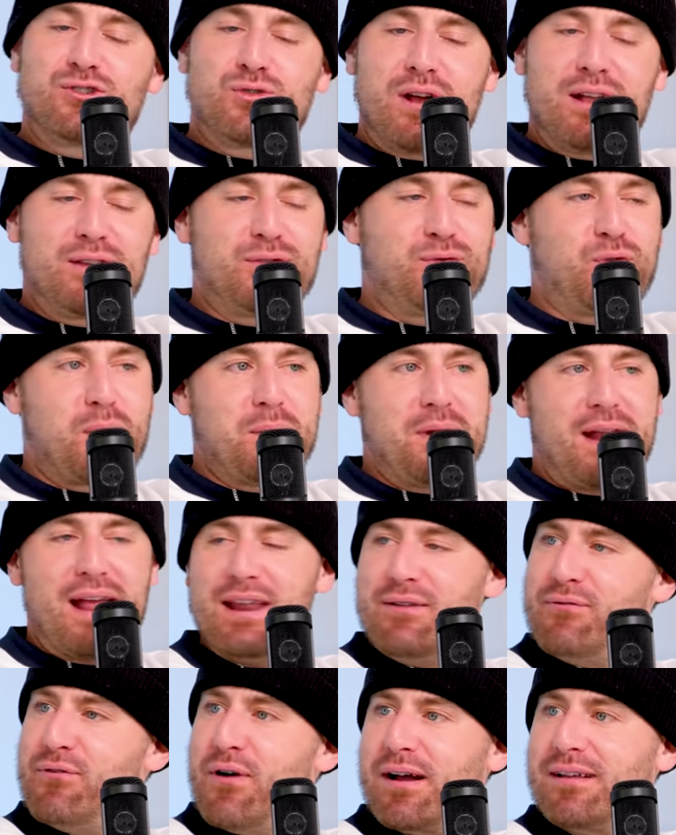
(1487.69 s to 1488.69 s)
I can
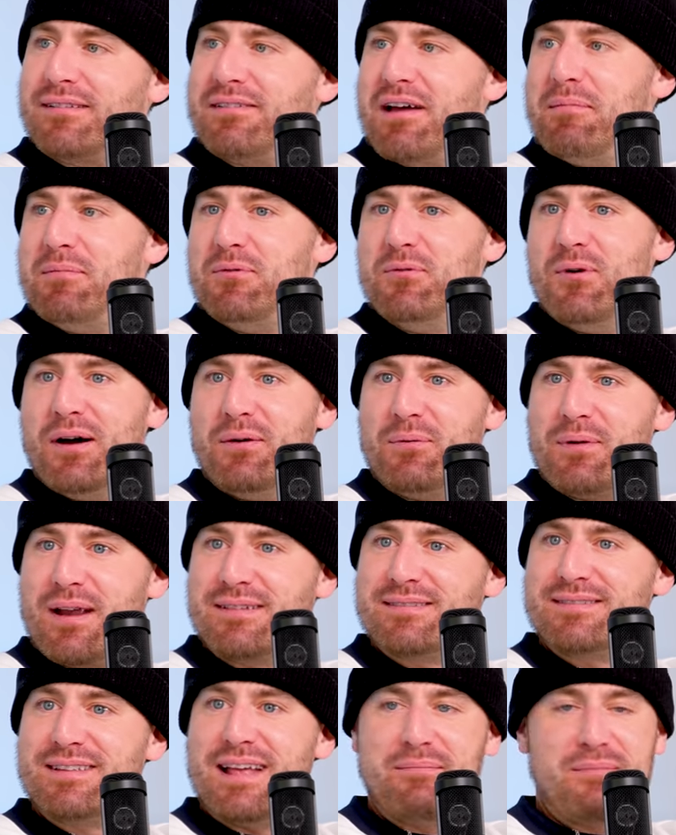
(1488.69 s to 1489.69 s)
transform at any fucking time you
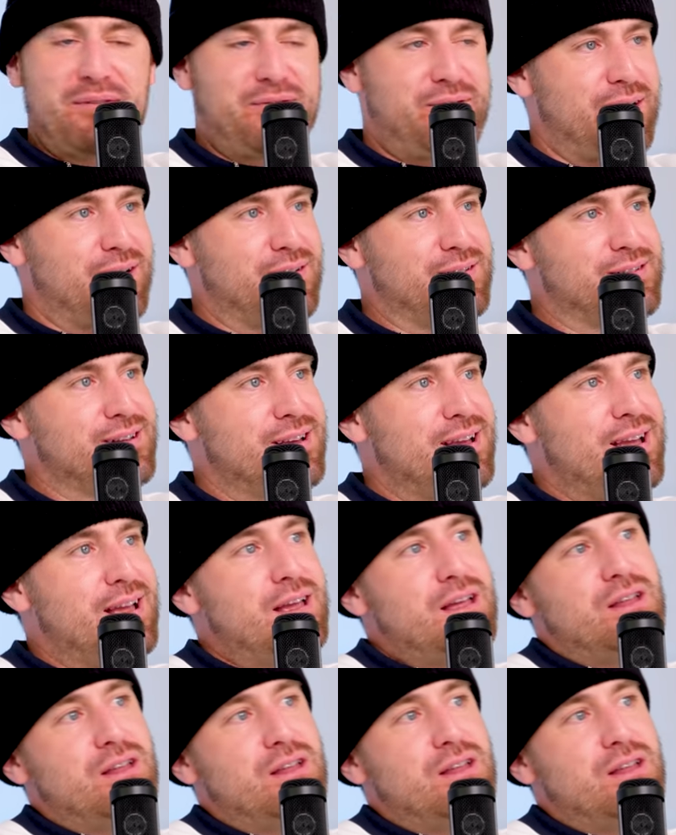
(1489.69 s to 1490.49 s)
want when I snap my fingers.